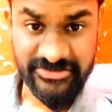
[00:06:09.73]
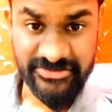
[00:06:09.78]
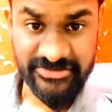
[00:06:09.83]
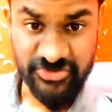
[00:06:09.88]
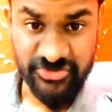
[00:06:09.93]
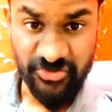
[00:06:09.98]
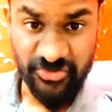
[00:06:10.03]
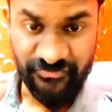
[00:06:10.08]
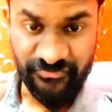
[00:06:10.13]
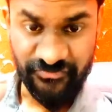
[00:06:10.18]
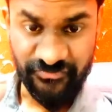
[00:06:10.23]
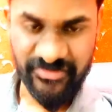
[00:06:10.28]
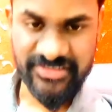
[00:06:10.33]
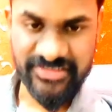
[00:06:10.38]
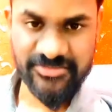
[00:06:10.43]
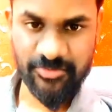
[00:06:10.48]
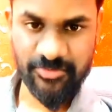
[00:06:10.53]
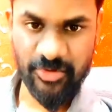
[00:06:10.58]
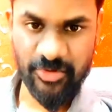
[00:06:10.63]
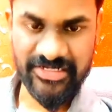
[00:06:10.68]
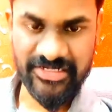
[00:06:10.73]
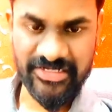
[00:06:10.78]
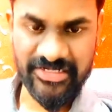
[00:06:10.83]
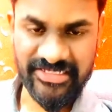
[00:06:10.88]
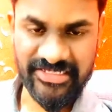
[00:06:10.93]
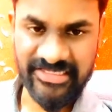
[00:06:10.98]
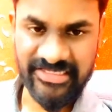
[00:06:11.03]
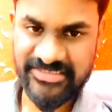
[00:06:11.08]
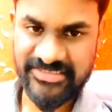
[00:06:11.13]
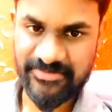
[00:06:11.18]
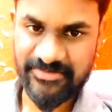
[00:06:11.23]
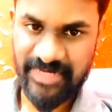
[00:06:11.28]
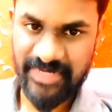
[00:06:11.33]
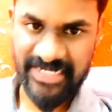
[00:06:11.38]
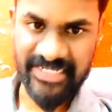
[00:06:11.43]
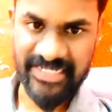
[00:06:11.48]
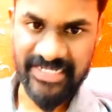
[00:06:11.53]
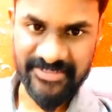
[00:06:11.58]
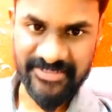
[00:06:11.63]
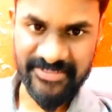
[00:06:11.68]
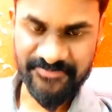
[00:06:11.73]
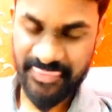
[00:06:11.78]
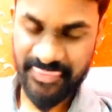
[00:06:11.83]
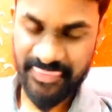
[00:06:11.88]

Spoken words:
So first point is branding.